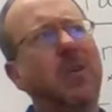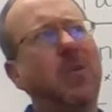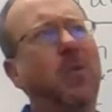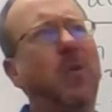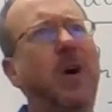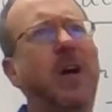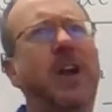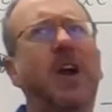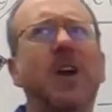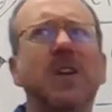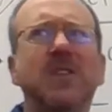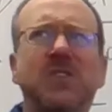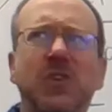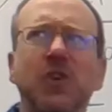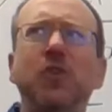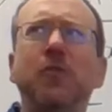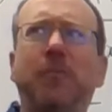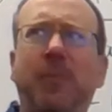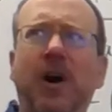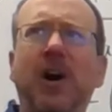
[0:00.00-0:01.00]
What are
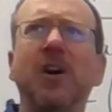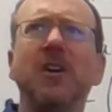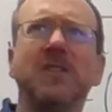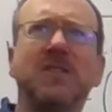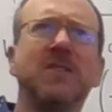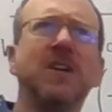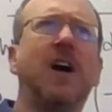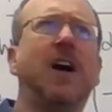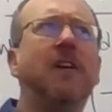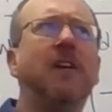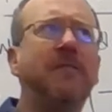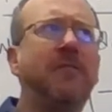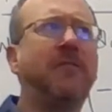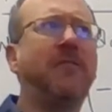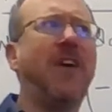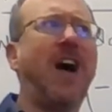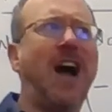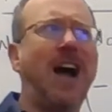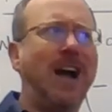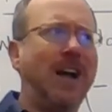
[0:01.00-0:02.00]
2 parts of
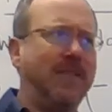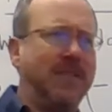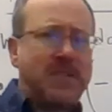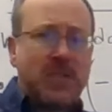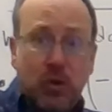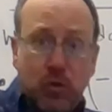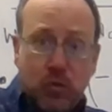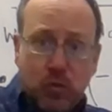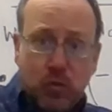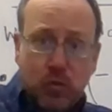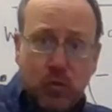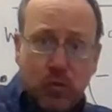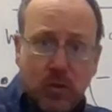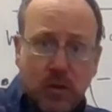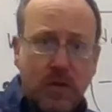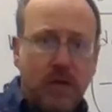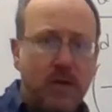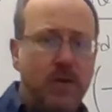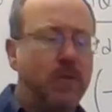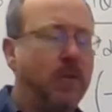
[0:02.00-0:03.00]
5? 2,
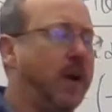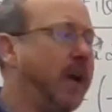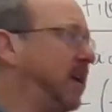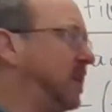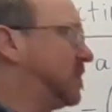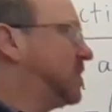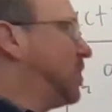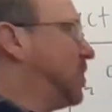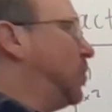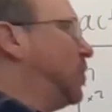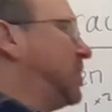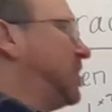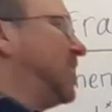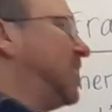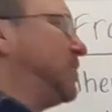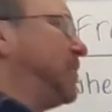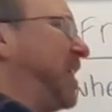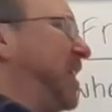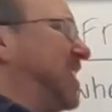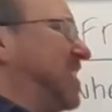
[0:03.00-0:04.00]
right? So it
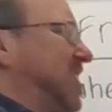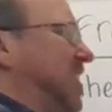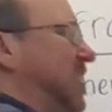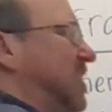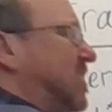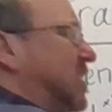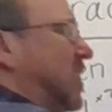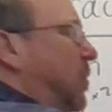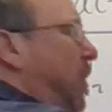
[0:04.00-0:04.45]
does make sense.